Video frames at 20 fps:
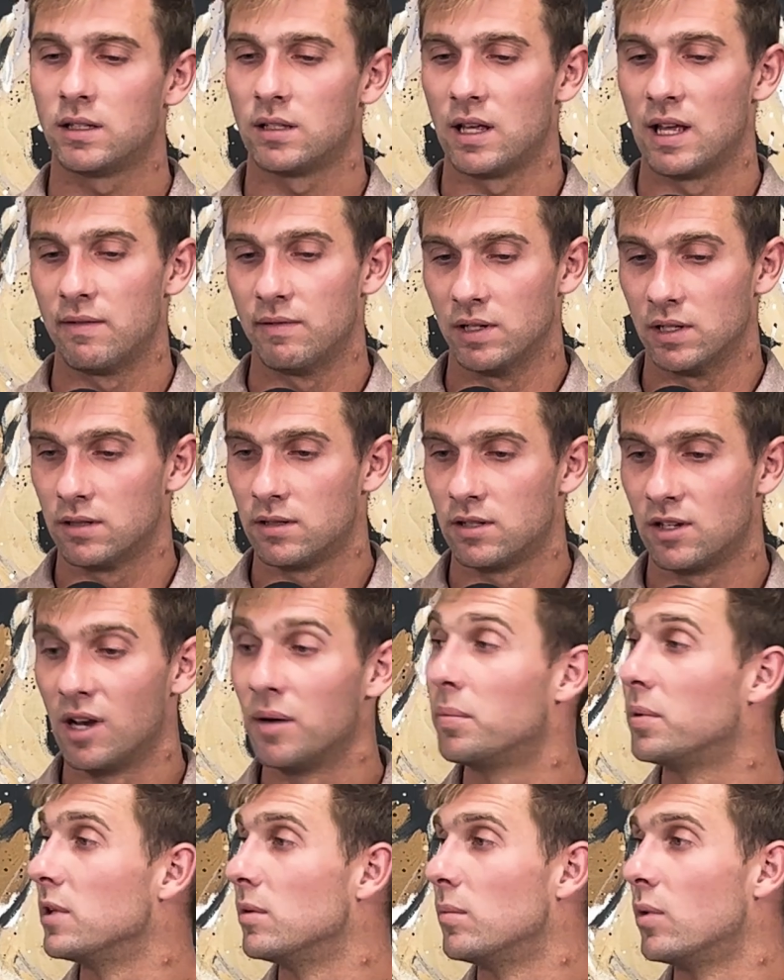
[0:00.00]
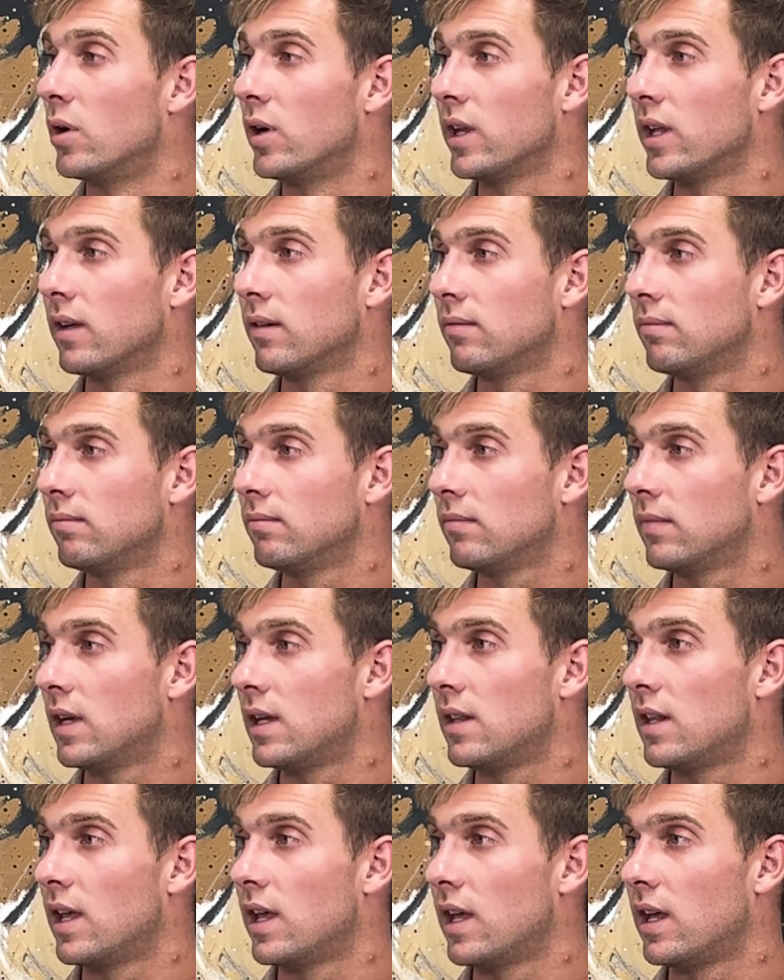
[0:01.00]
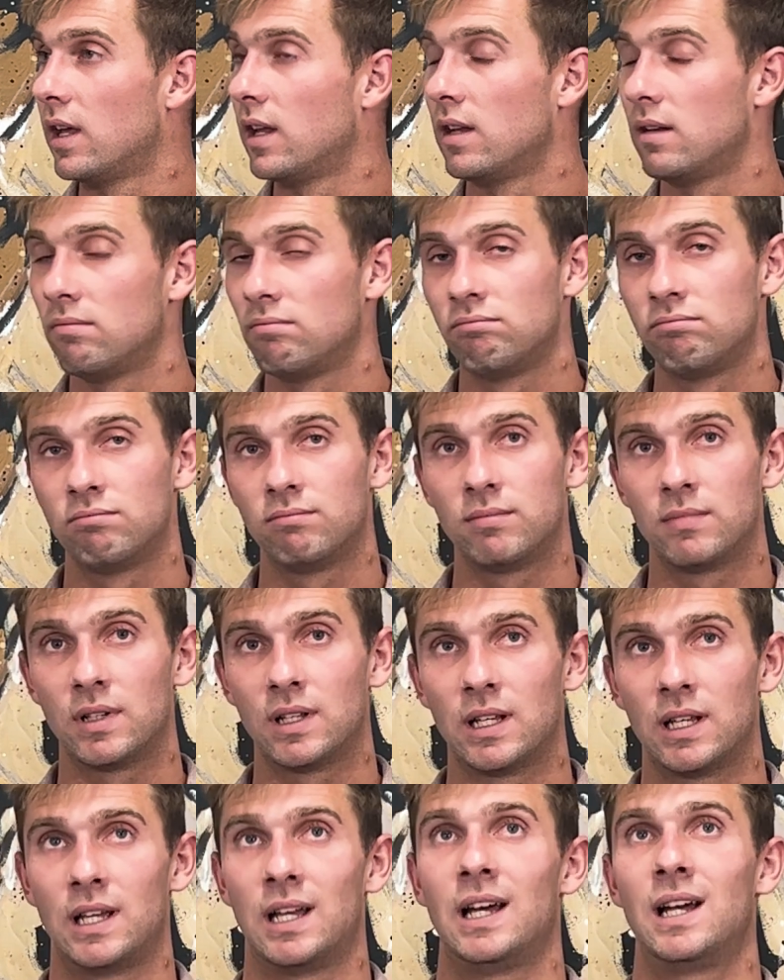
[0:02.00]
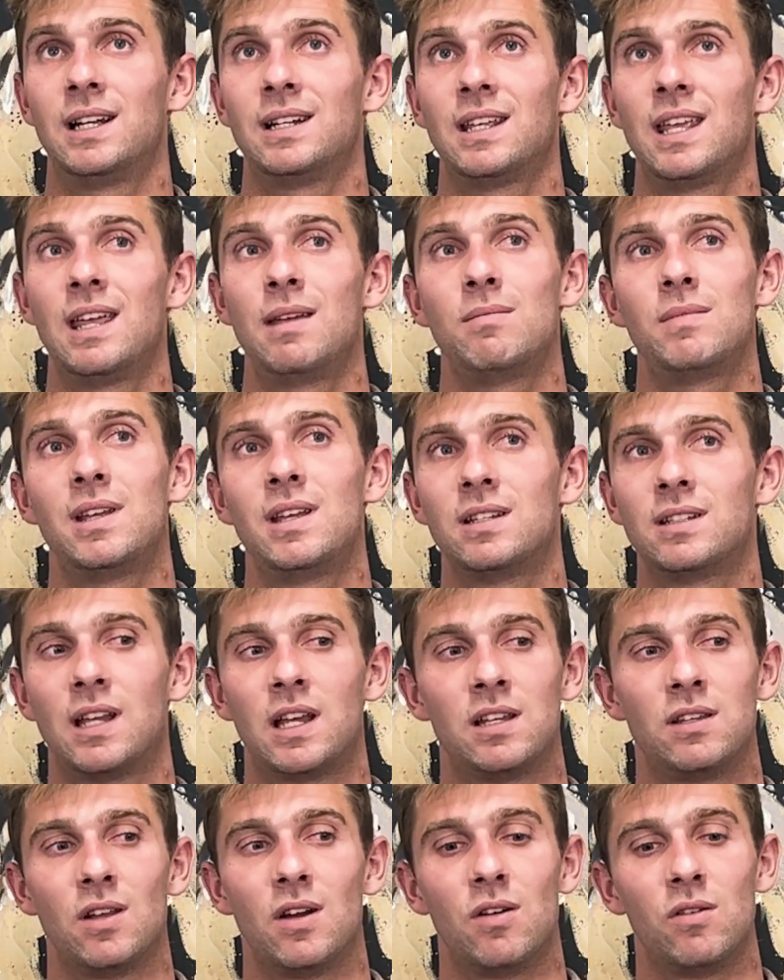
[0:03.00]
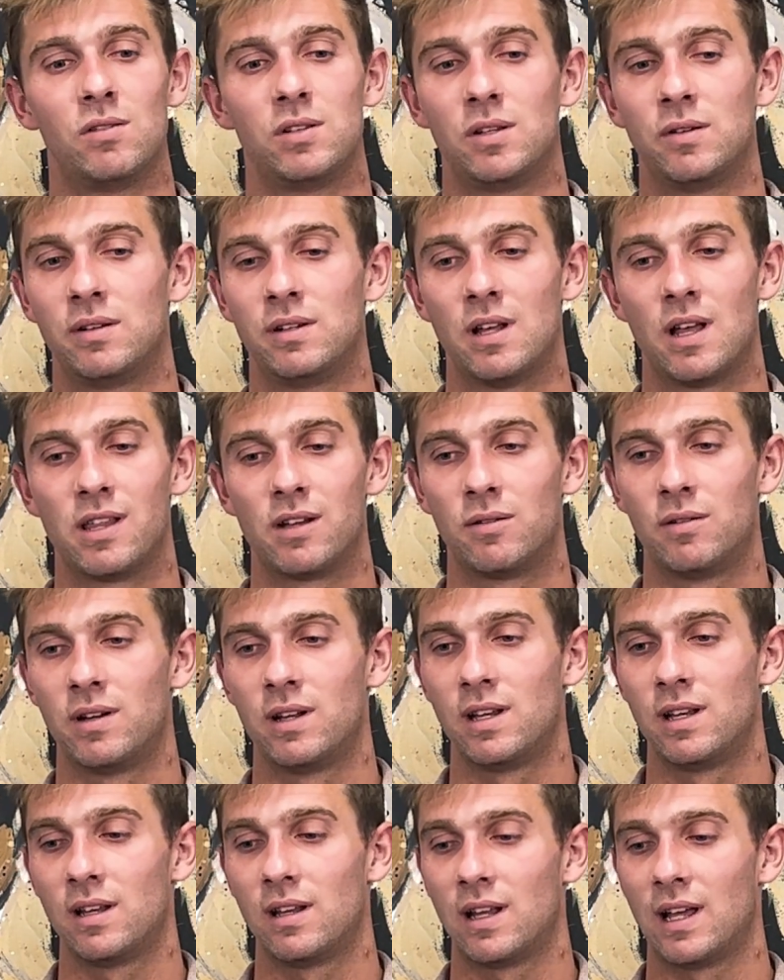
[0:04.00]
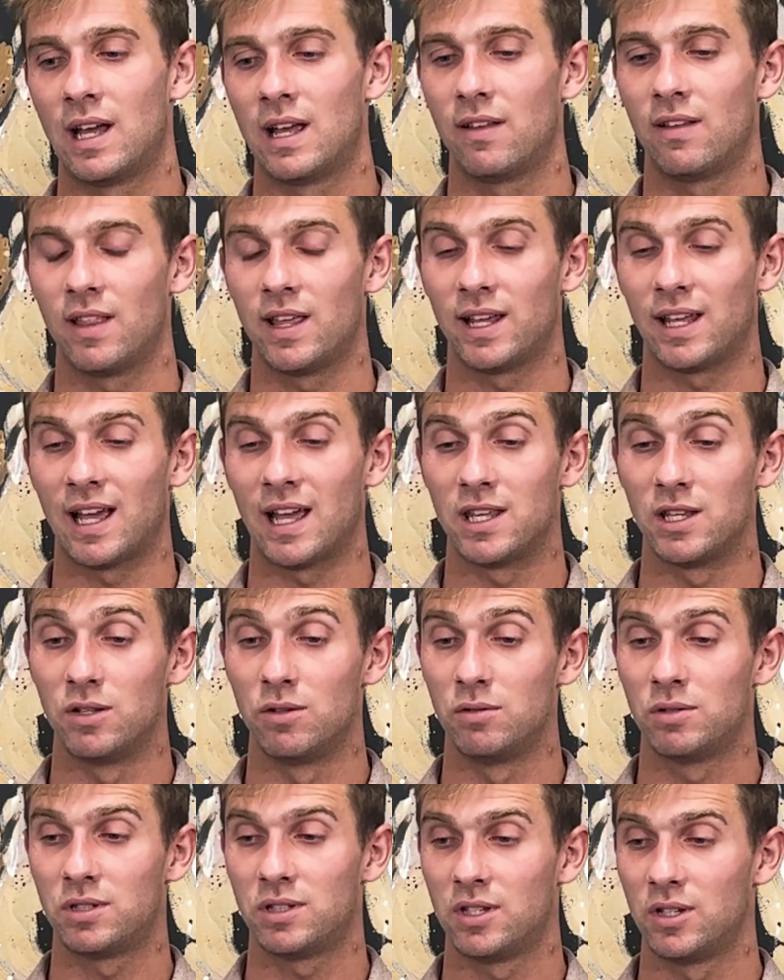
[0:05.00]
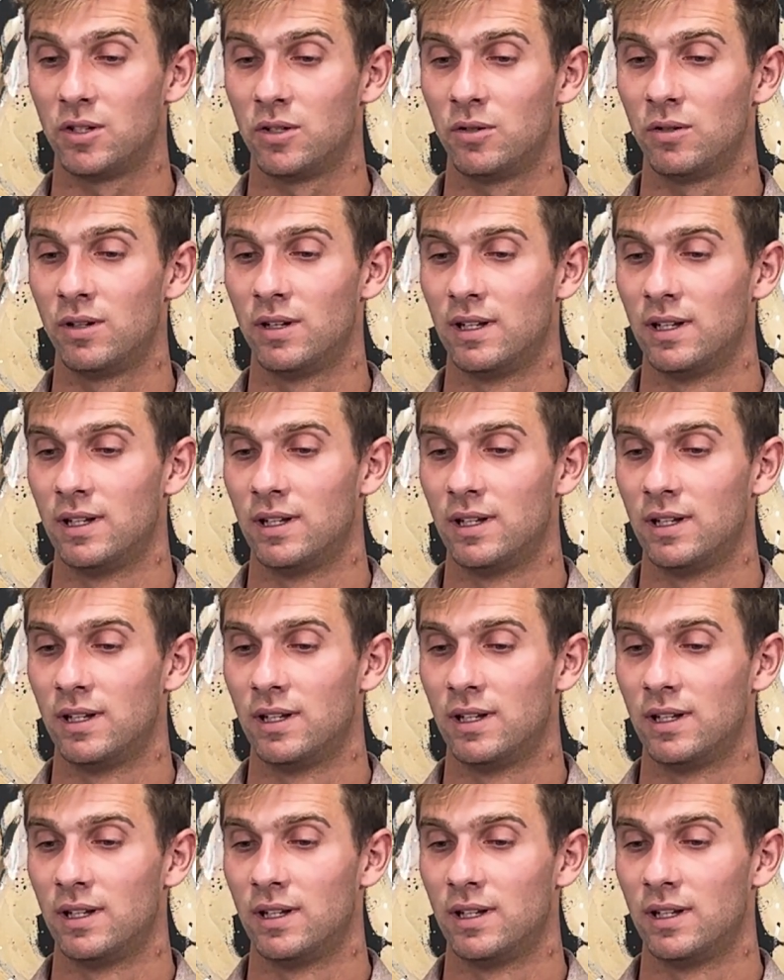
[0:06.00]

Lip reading: to have a cup in the morning, and then on game days, I don't do another one. I used to.